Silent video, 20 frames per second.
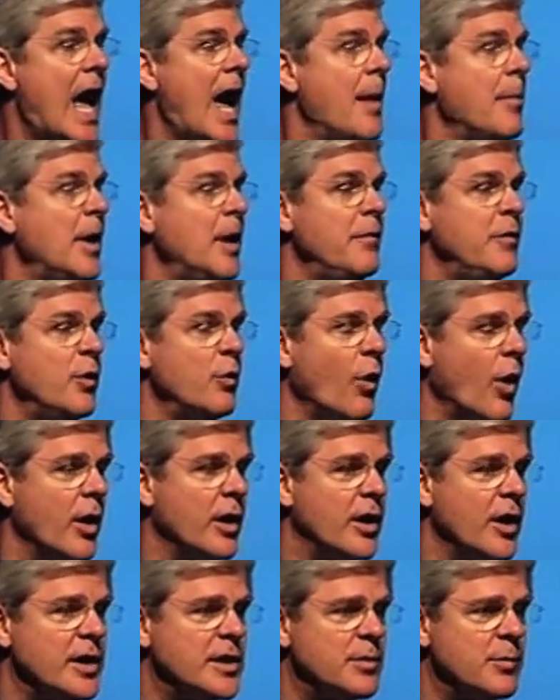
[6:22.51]
How many of you
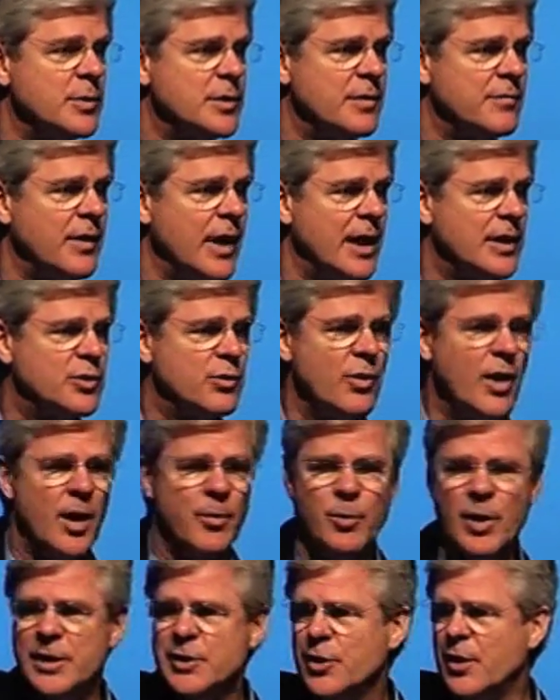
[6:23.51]
are customers of Les
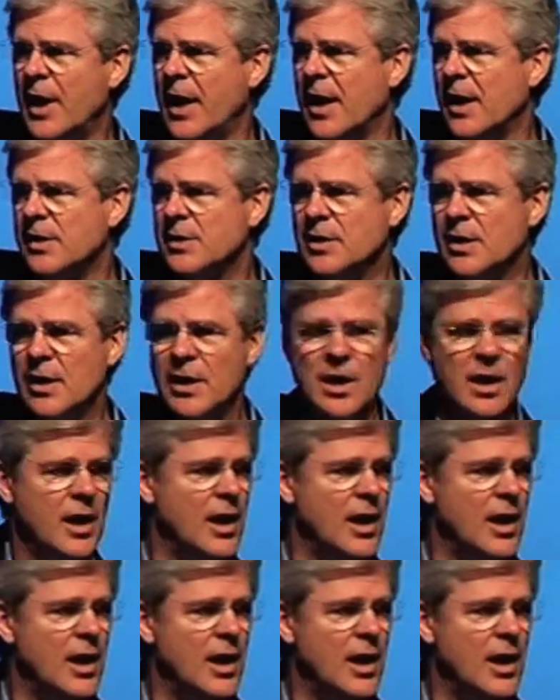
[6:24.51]
Schwab? Raise your hands.